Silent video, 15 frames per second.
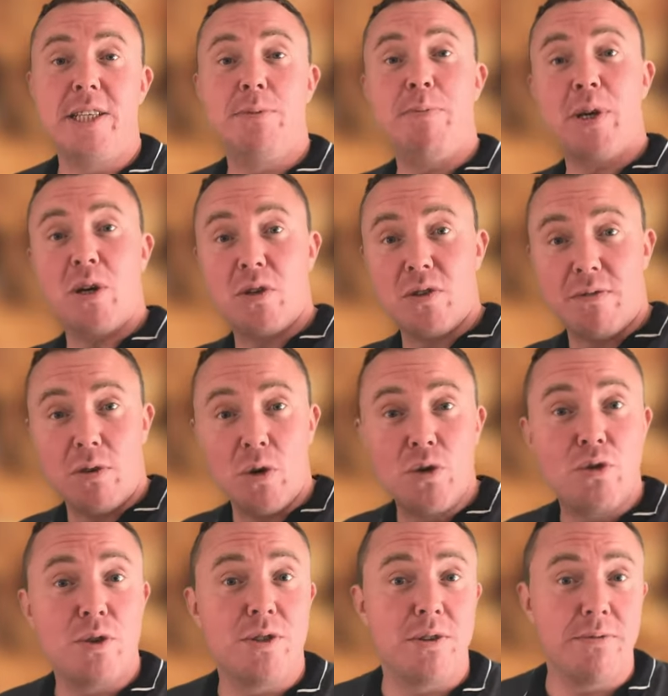is because of
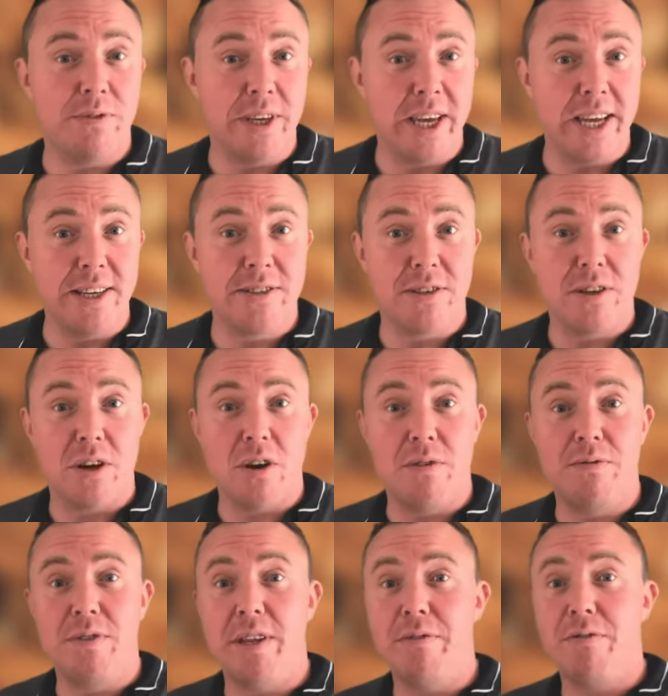hundreds of years
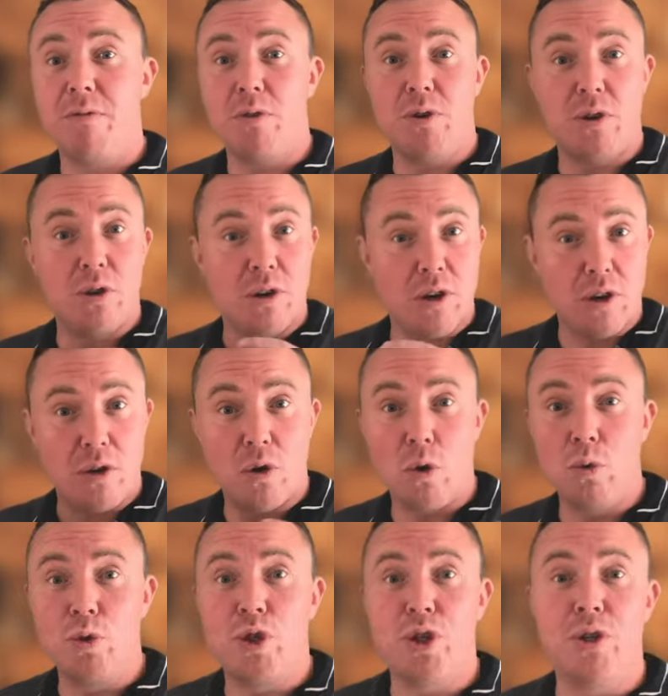of different
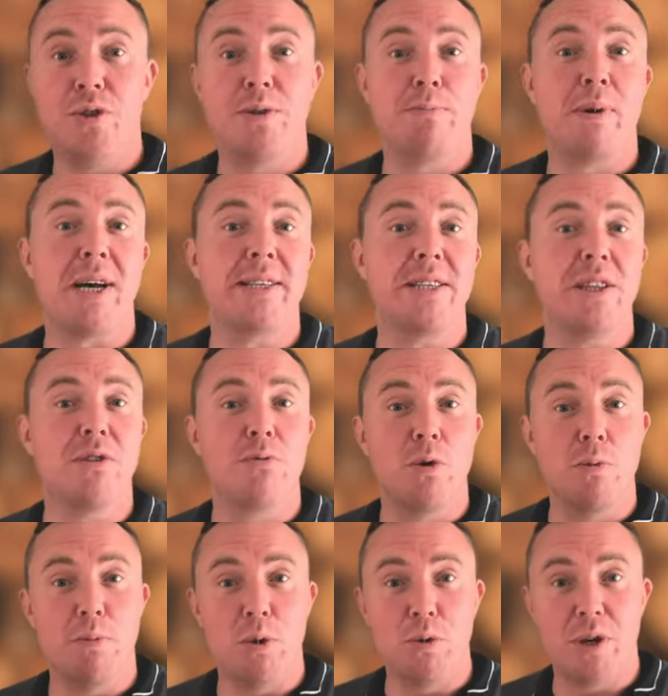cultures passing
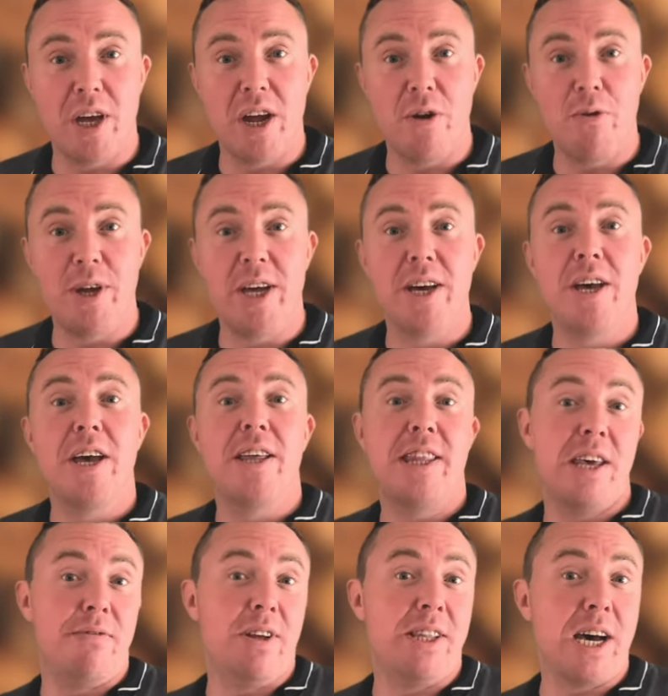through Bulgaria,
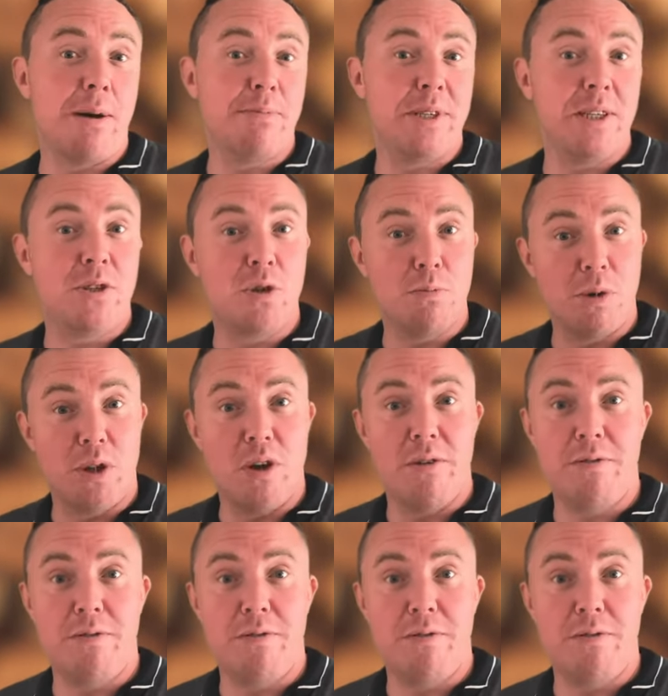they've adapted some of their